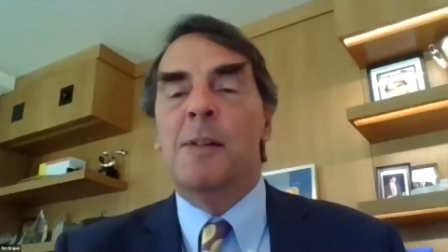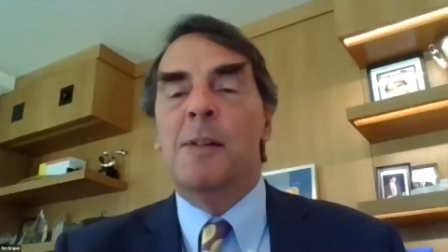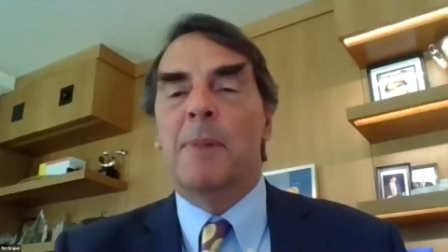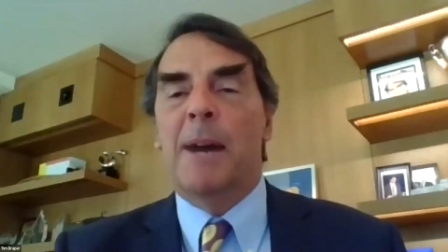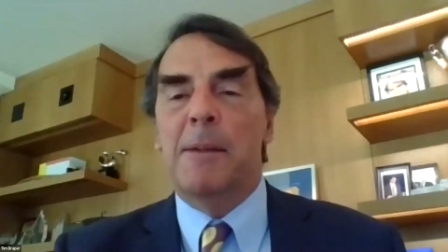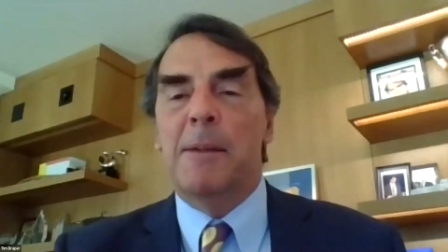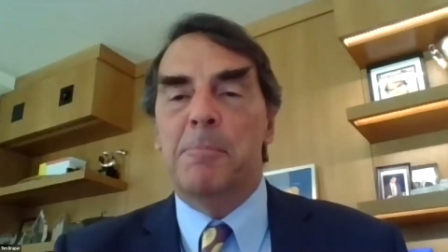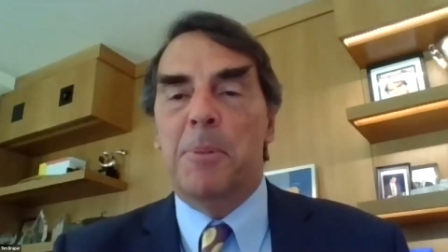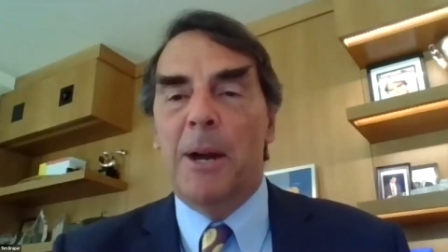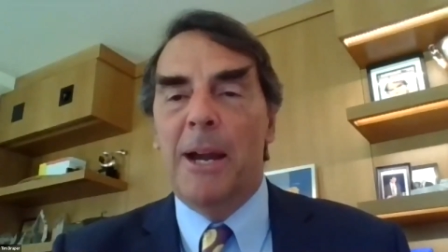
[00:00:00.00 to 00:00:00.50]

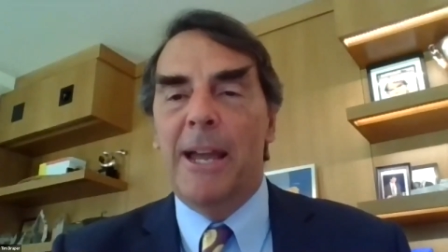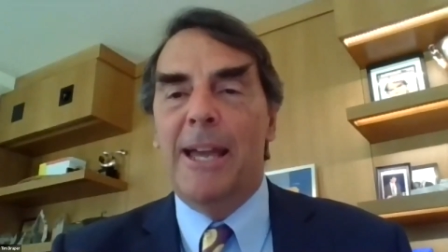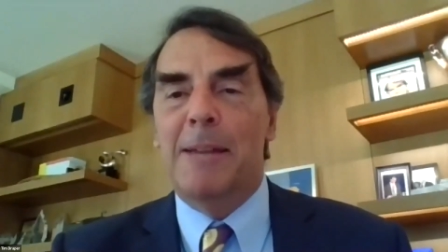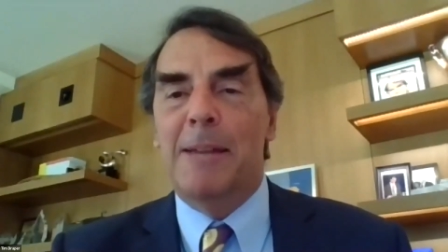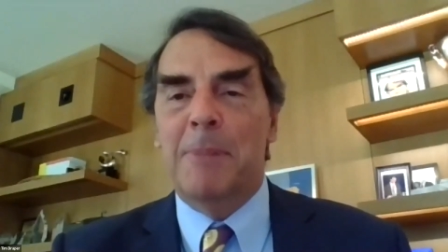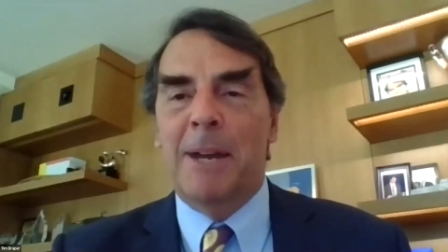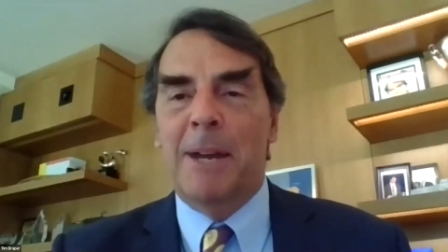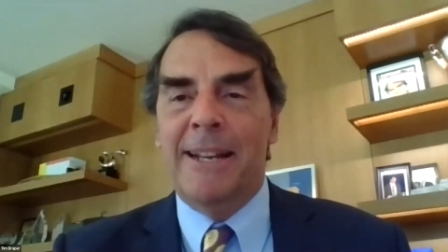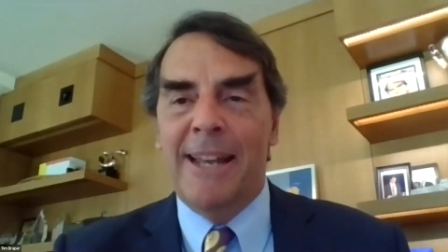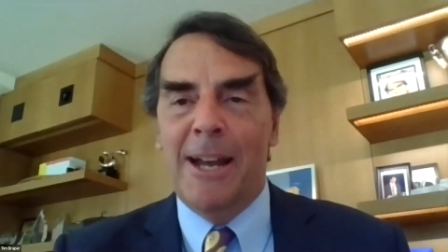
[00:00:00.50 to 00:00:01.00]
My brand,
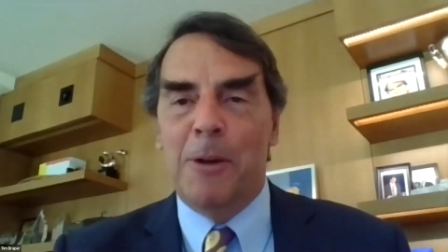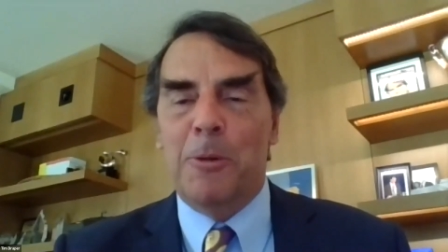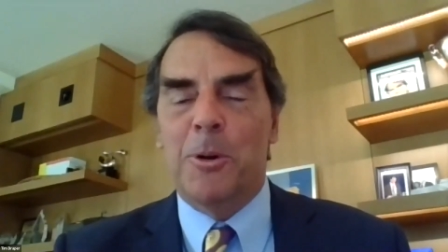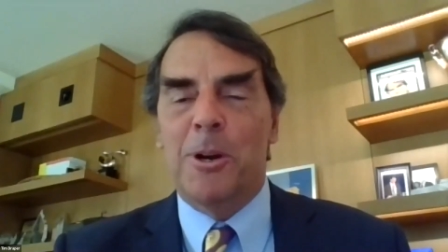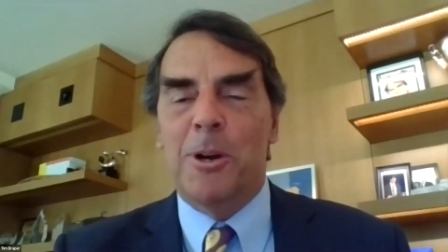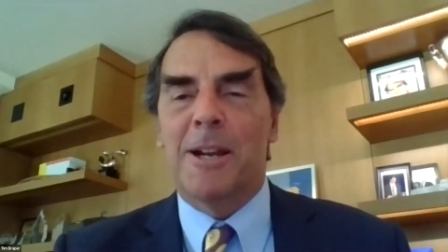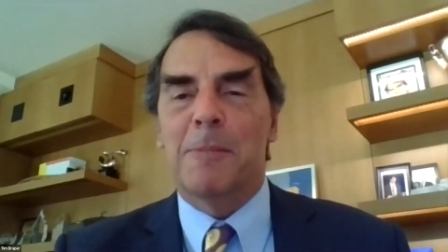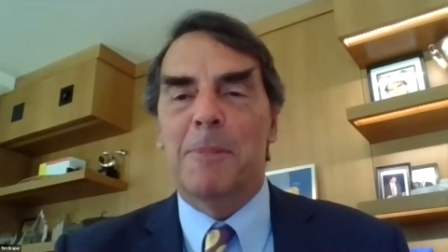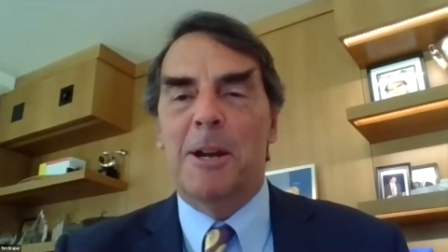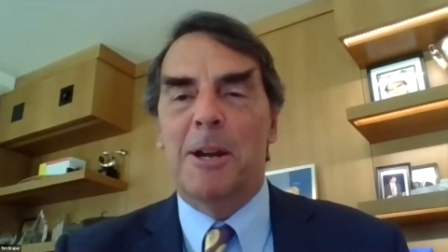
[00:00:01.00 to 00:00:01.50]
my
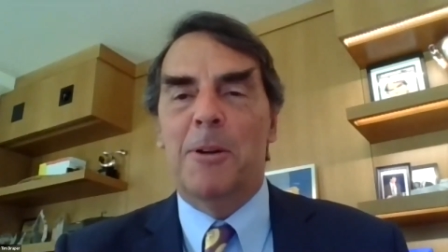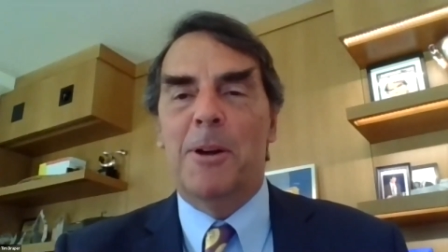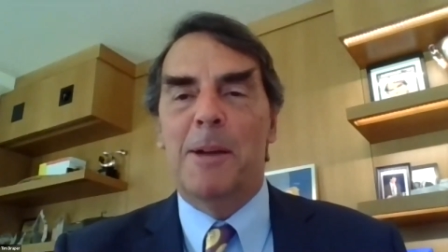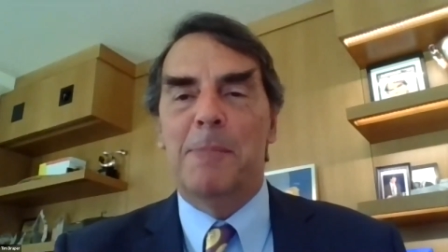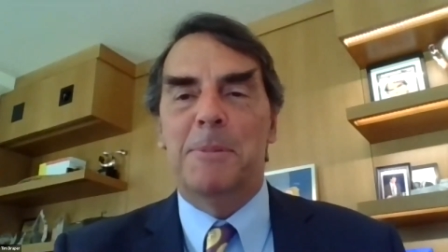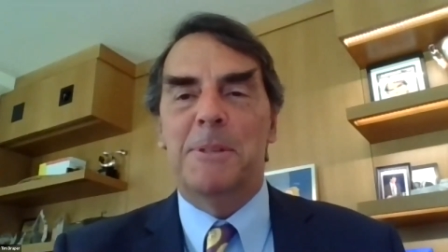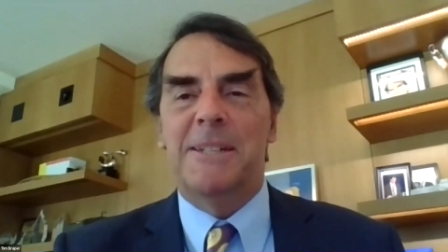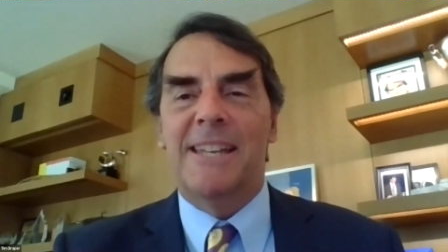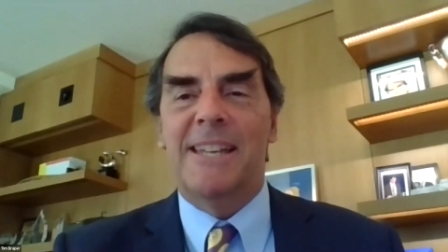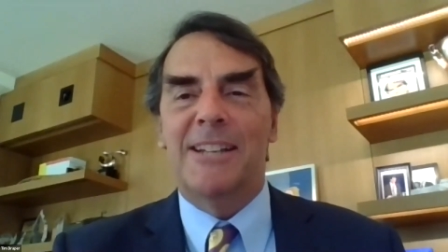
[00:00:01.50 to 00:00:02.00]
network, and my
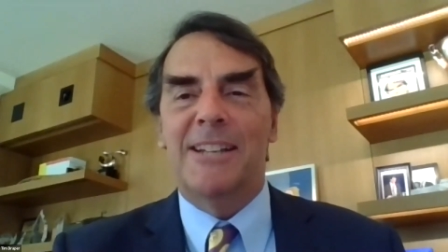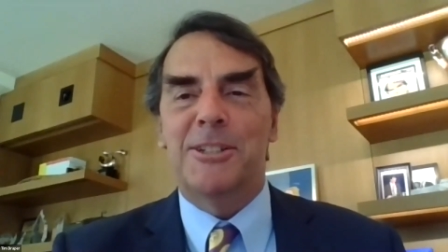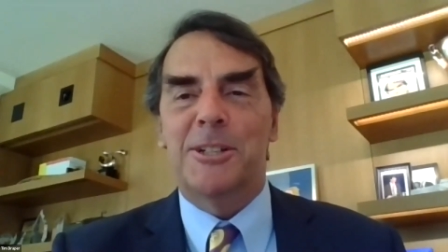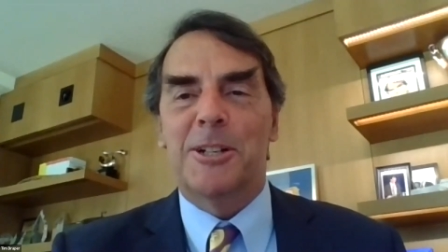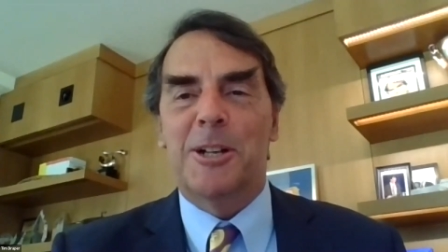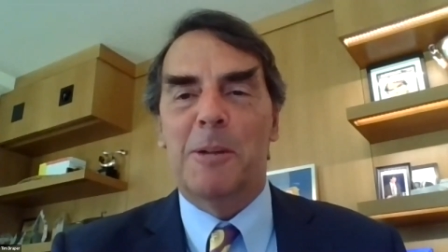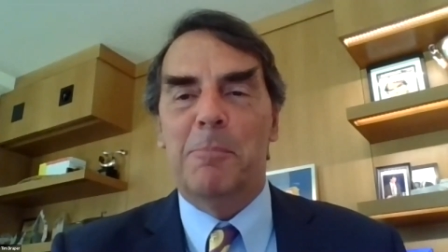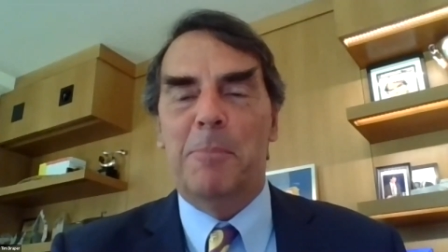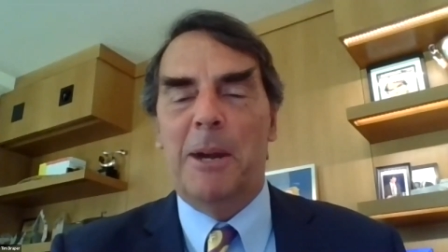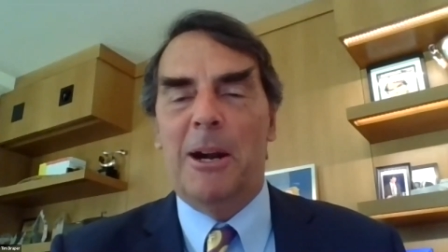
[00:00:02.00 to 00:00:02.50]
reputation
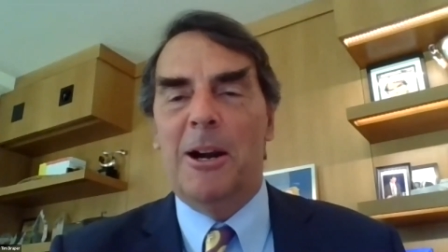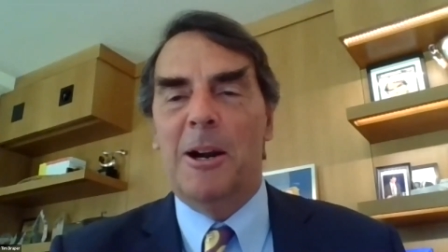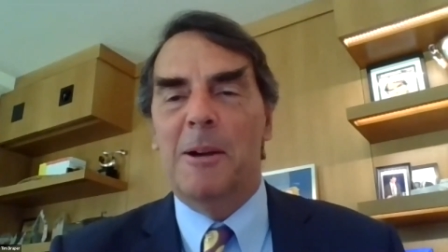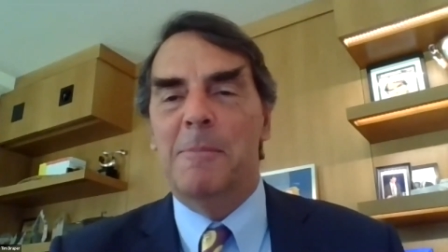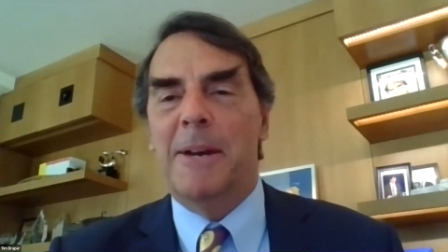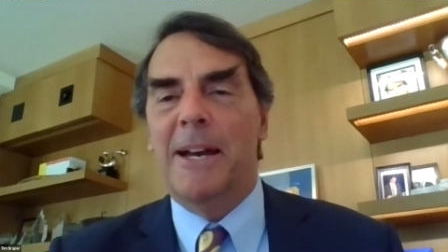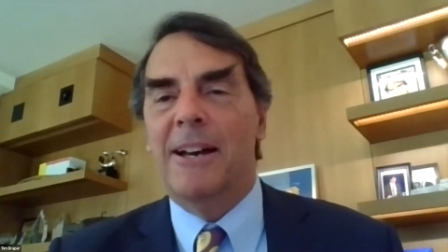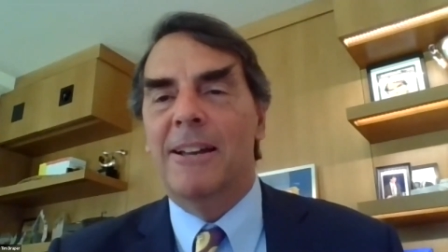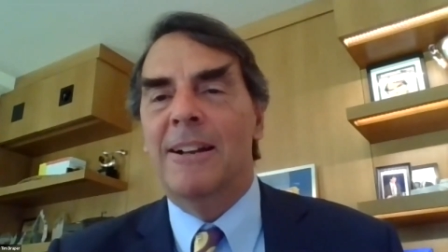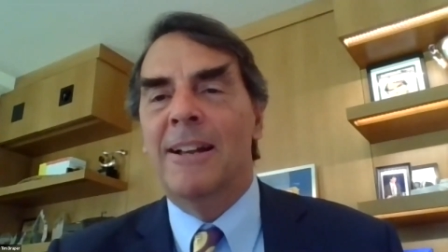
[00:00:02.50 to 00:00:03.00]
are
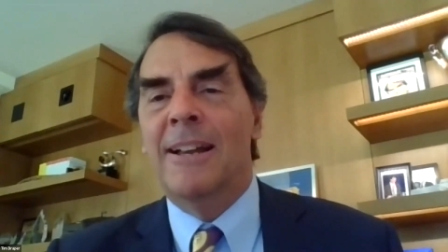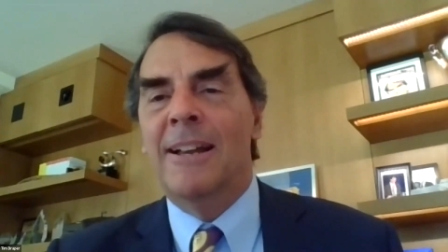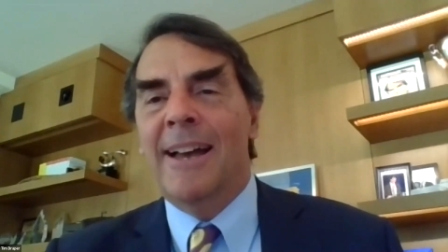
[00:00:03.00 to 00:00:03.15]
paramount.